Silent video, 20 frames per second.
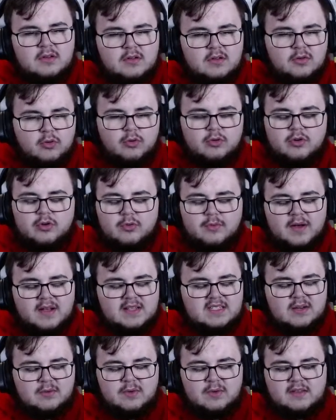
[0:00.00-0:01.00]
or new mons
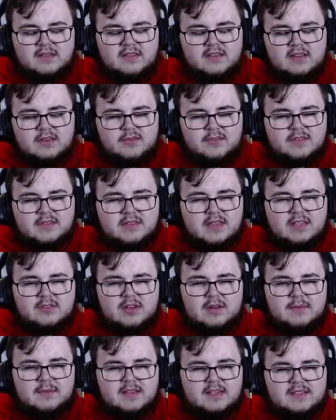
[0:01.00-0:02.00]
I wanted to use. That's what
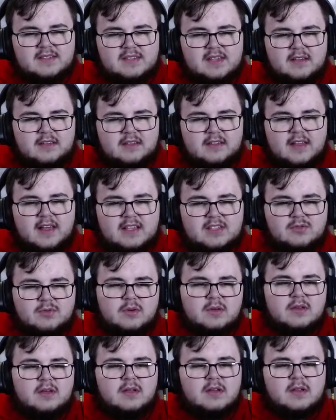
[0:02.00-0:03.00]
I meant to say on the last one.
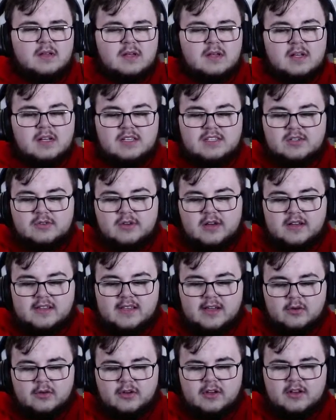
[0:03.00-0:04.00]
So
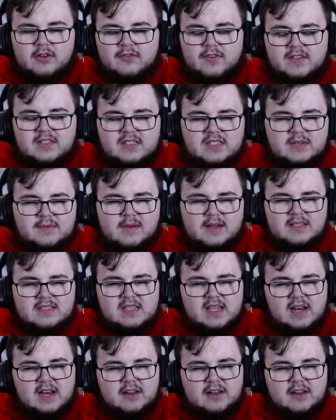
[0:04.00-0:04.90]
Noctile, you know, fits into mons that I